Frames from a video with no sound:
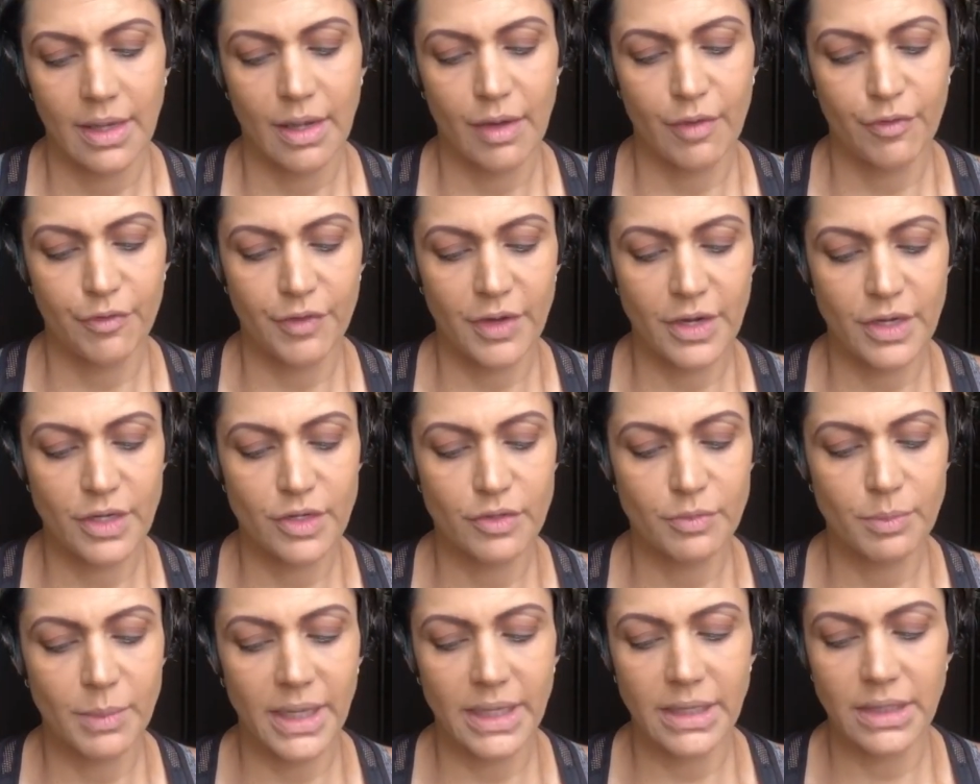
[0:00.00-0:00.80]
a friend
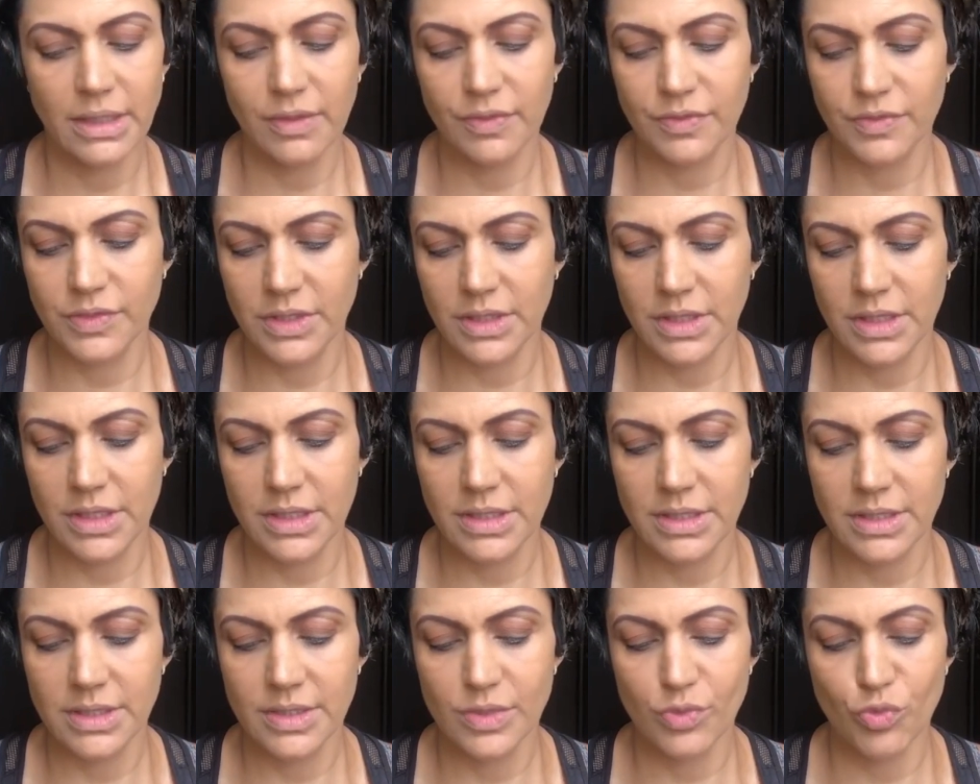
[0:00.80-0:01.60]
of mine gifted
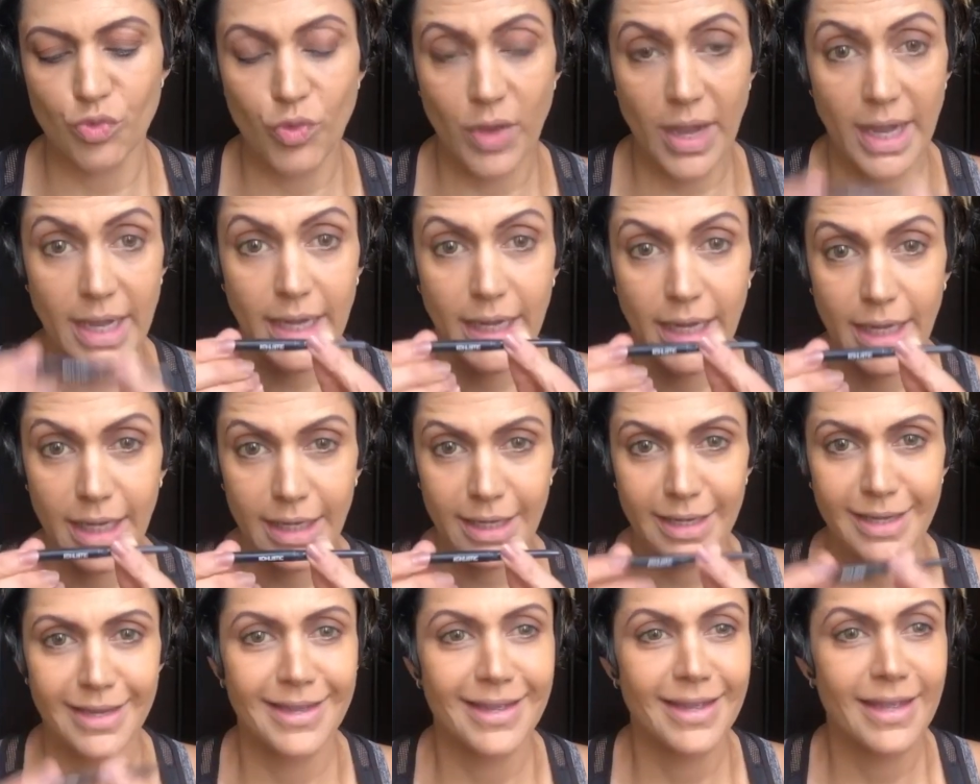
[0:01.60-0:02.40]
this, Rennie.
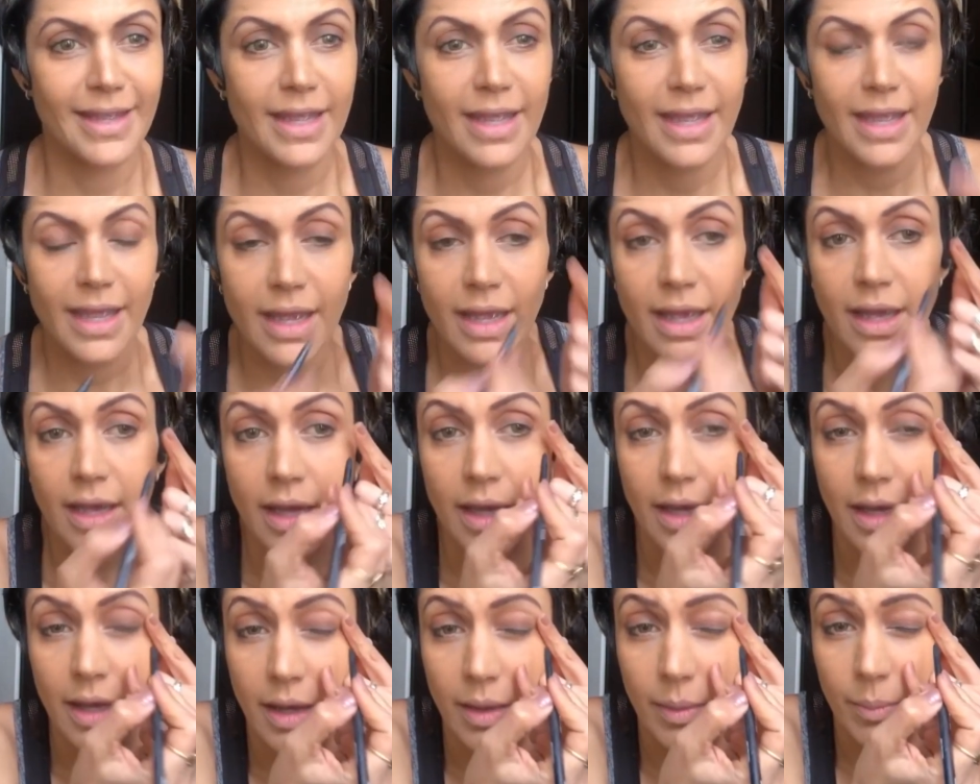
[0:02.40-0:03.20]

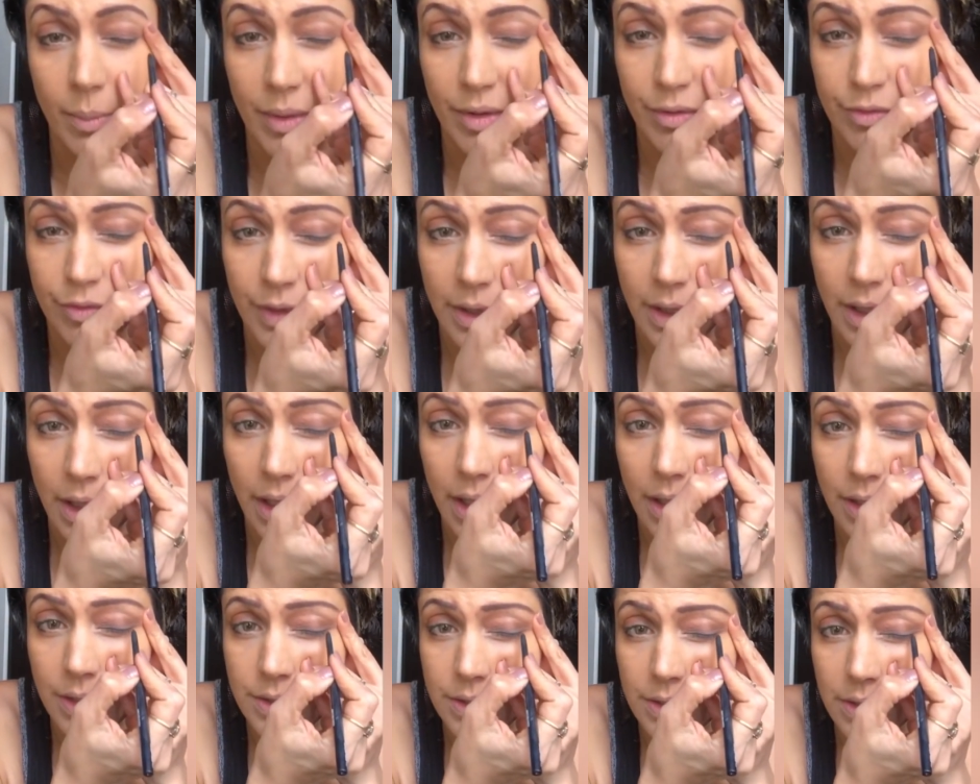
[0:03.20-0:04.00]
My friend
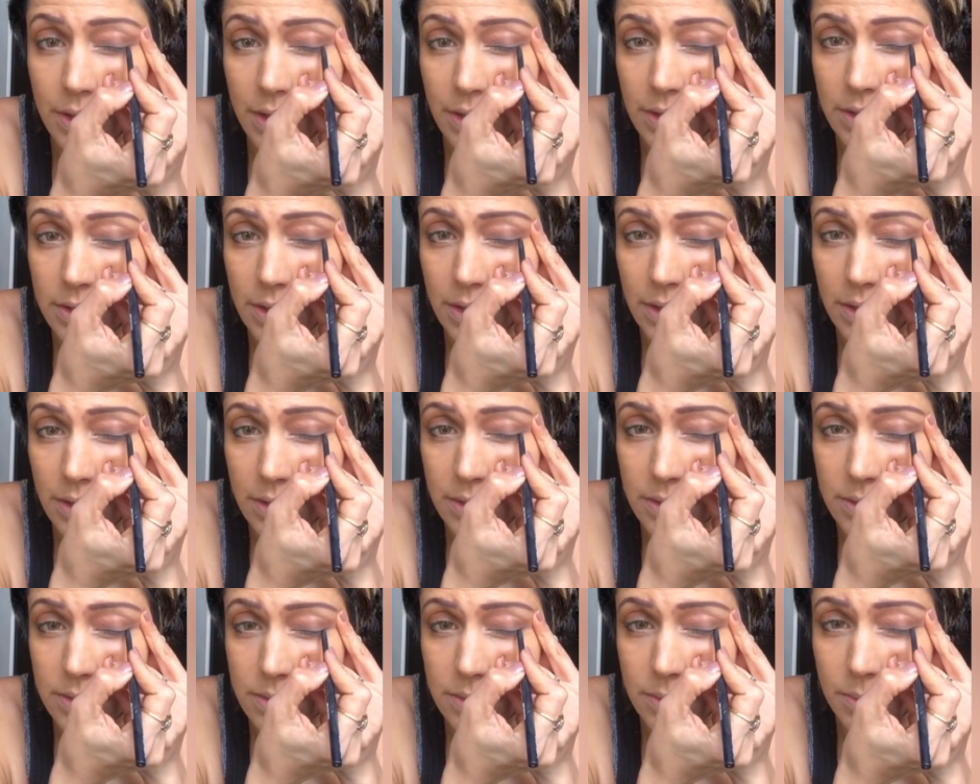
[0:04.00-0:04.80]
Ashka sent
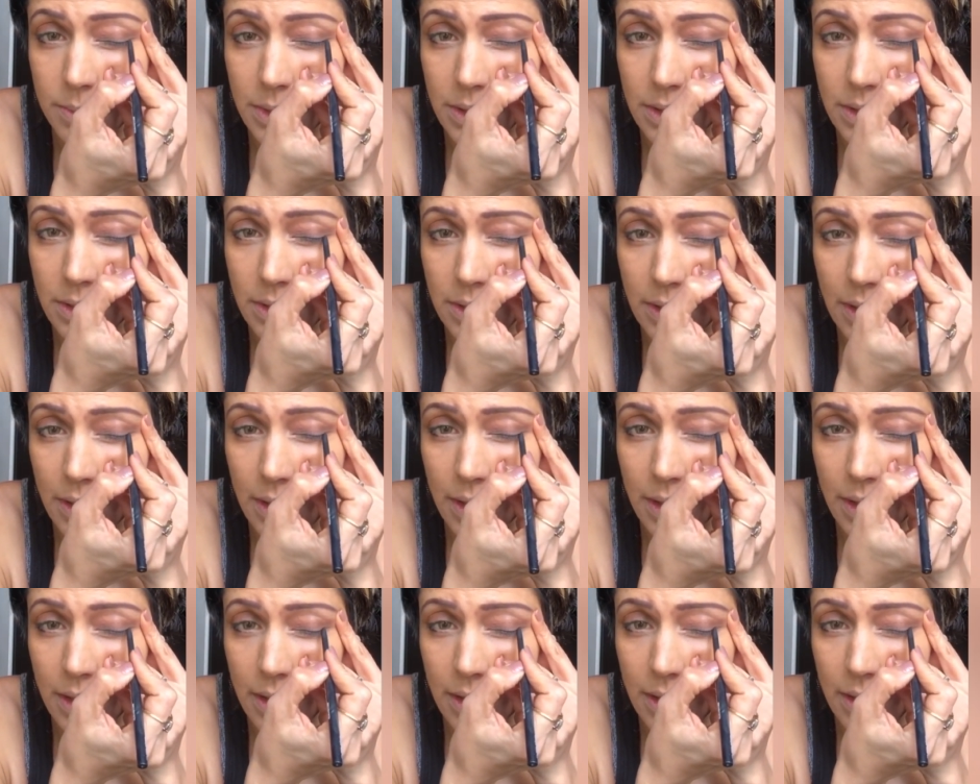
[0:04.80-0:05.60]
this to me,
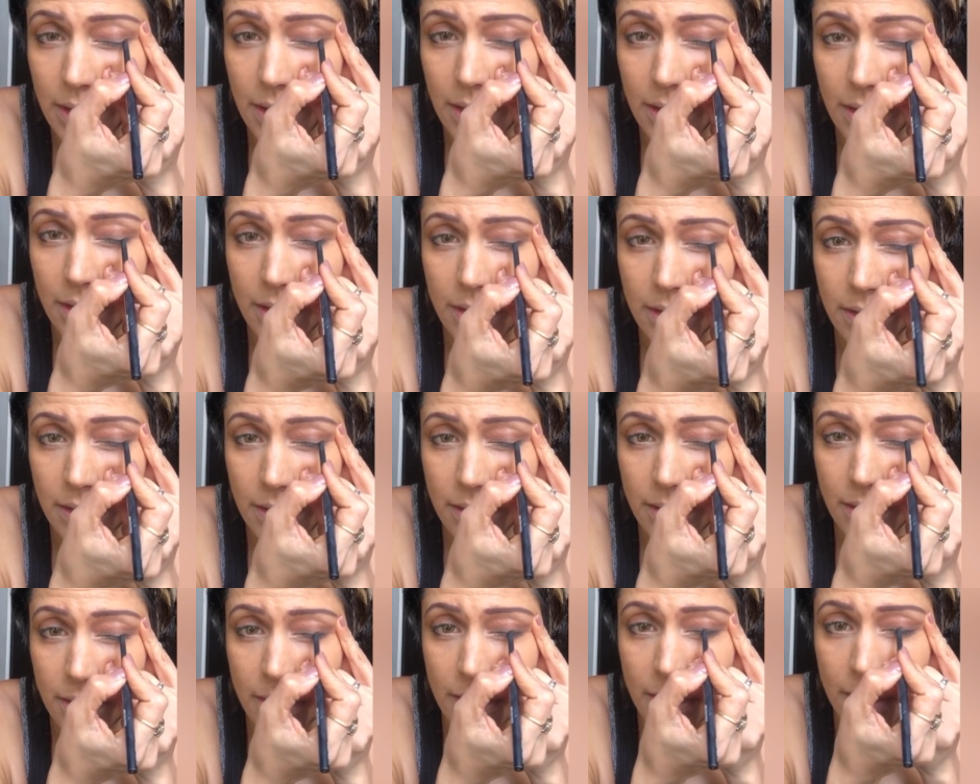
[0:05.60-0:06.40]
and
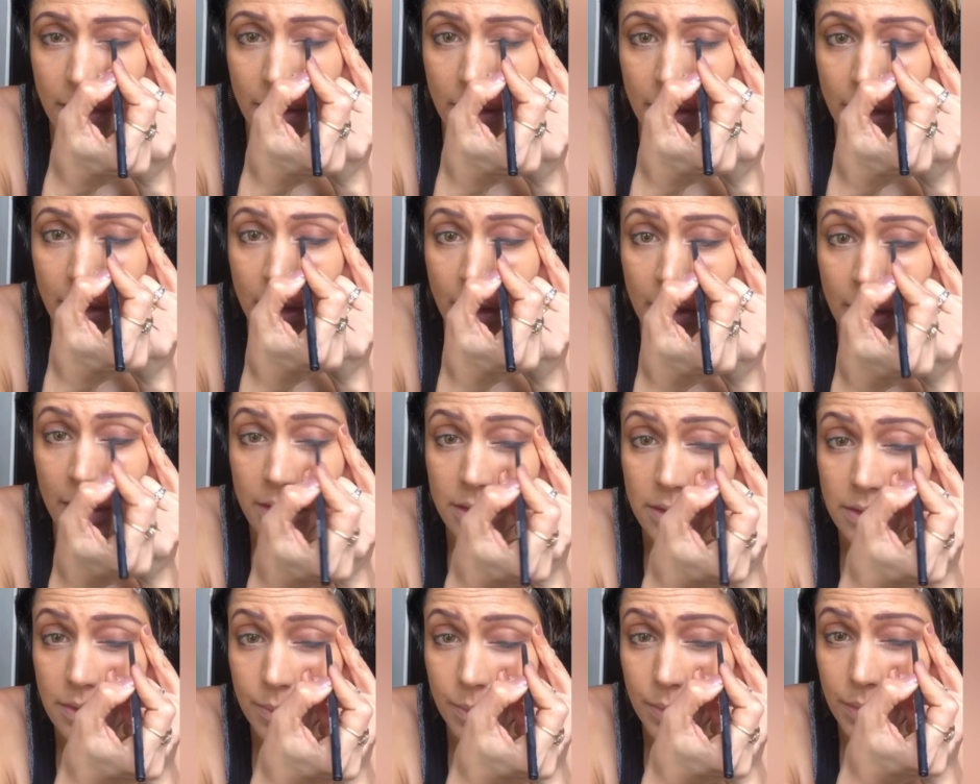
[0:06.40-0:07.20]

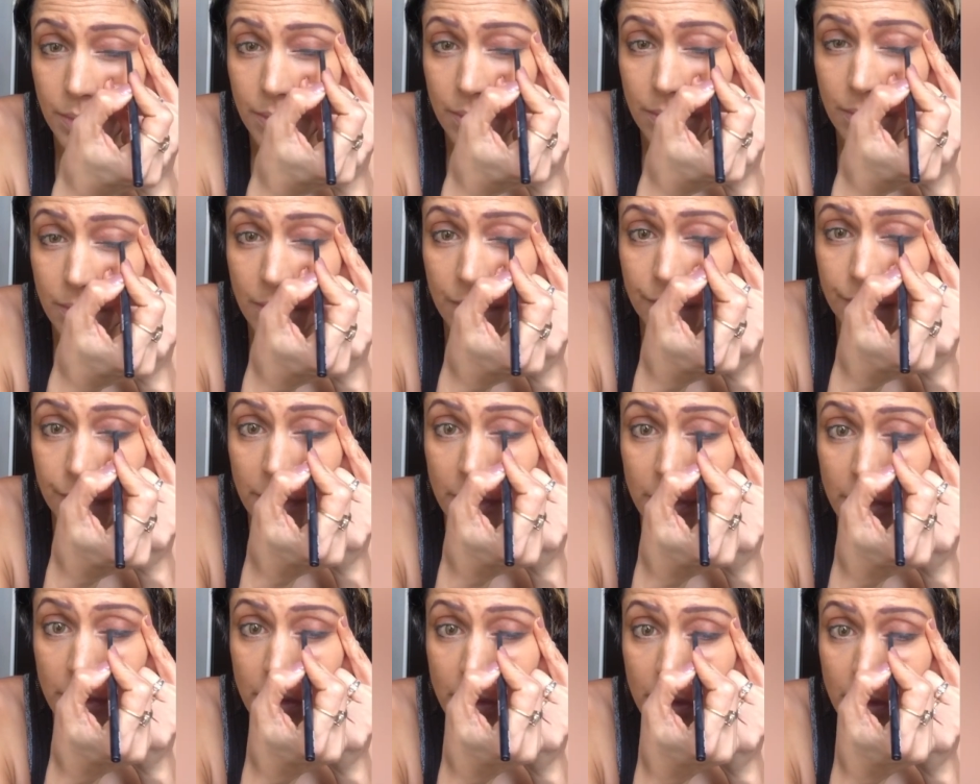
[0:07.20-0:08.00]

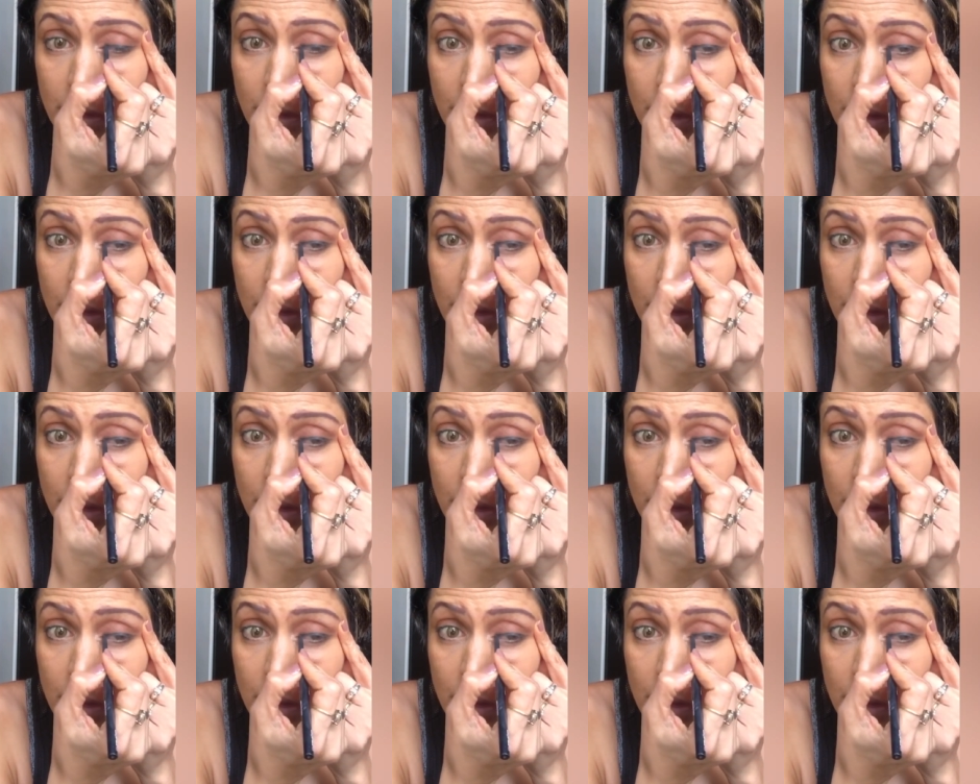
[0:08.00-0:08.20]
beautiful,